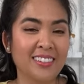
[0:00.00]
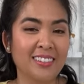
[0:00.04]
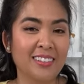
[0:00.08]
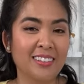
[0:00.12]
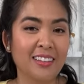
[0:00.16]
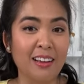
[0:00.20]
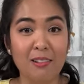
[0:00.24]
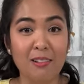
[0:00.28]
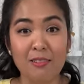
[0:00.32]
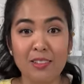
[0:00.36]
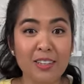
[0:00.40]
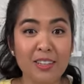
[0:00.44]

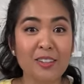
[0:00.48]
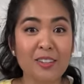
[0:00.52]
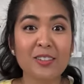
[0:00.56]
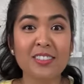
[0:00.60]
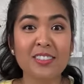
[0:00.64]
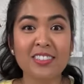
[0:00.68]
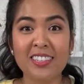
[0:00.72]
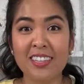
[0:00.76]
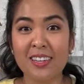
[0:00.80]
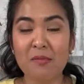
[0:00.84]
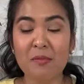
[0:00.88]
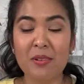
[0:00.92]
Like
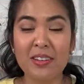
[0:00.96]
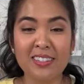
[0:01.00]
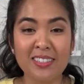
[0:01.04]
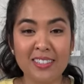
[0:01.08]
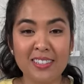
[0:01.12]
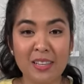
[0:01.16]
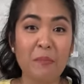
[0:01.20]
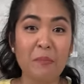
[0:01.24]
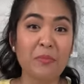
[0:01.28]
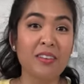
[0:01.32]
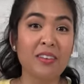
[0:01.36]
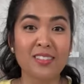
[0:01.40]
literally when
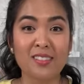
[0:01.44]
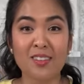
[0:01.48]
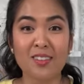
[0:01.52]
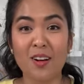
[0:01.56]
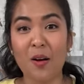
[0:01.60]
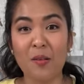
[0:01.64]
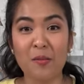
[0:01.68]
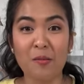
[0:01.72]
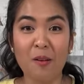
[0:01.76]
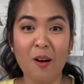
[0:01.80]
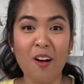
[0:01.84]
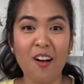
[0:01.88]
something's
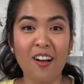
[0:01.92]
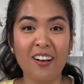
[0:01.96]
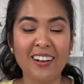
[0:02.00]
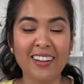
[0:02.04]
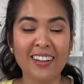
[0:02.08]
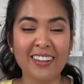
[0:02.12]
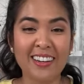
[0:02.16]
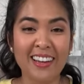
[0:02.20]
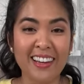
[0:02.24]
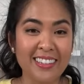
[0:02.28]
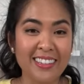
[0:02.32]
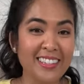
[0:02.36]
gone wrong
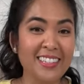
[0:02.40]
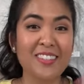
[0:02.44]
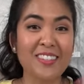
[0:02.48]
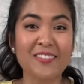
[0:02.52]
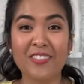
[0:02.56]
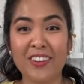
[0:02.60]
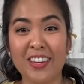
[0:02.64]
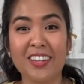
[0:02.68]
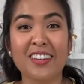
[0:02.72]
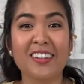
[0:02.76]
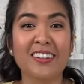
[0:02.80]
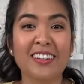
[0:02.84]
and I need to
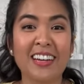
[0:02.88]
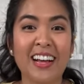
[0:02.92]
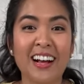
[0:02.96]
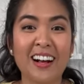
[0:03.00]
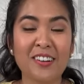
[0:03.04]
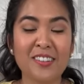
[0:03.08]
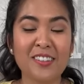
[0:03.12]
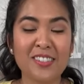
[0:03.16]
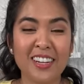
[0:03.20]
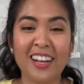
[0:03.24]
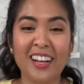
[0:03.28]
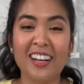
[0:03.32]
figure it
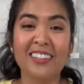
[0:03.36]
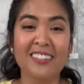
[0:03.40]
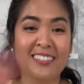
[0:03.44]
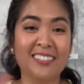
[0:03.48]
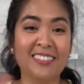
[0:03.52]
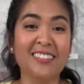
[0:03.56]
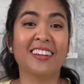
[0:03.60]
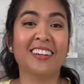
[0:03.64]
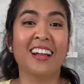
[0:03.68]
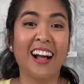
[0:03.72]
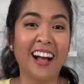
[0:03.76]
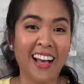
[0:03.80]
out, I
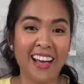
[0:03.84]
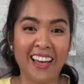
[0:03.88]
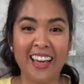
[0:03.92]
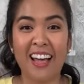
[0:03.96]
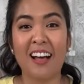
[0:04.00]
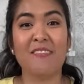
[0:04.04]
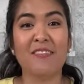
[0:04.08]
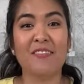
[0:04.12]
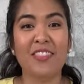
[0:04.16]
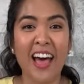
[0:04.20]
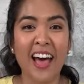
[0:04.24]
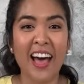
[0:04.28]

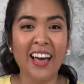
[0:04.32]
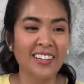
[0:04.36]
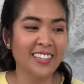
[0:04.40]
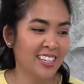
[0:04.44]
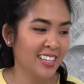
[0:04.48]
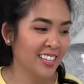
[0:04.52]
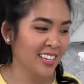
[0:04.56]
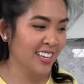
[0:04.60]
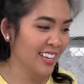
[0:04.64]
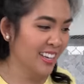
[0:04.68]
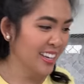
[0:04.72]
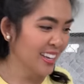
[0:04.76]
have that.
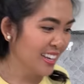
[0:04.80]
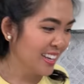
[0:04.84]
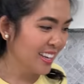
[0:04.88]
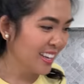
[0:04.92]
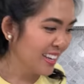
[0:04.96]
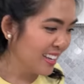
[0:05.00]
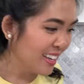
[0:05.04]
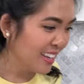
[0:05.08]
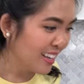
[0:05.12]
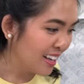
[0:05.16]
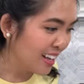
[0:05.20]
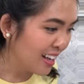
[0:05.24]

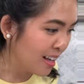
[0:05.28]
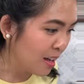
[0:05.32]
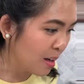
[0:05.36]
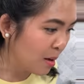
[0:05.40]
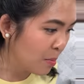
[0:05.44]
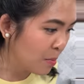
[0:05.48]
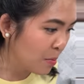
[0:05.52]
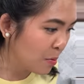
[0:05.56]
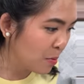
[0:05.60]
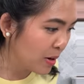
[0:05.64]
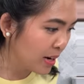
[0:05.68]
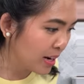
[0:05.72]

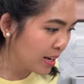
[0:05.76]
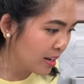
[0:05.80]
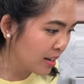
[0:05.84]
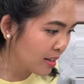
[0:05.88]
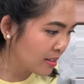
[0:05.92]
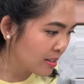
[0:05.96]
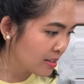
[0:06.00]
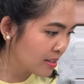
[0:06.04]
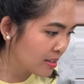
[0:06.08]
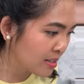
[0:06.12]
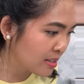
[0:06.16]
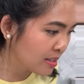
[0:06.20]
What
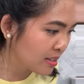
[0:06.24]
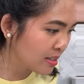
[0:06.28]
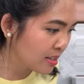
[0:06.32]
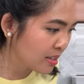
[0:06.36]
else?